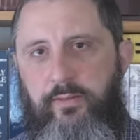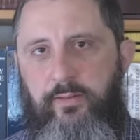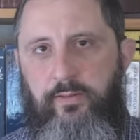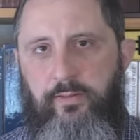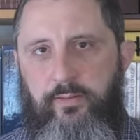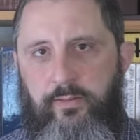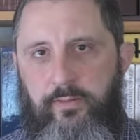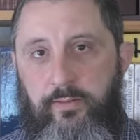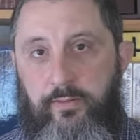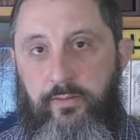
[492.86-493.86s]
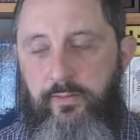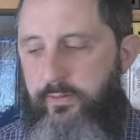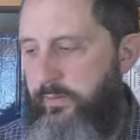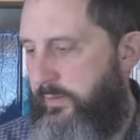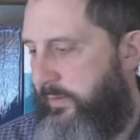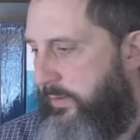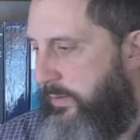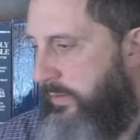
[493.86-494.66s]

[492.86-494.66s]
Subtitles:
No one is speaking in this clip.